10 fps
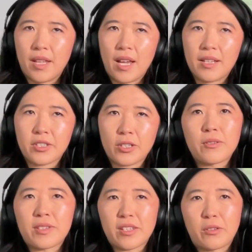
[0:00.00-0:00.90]
shows
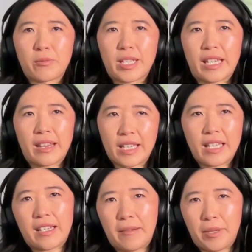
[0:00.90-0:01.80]
that you're really
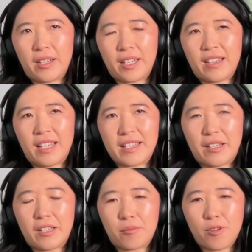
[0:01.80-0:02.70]
thinking about it, and that's how
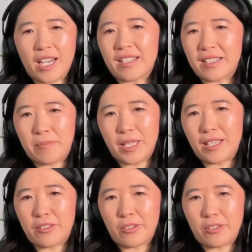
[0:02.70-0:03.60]
you practice being a
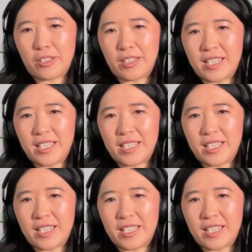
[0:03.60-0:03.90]
doctor.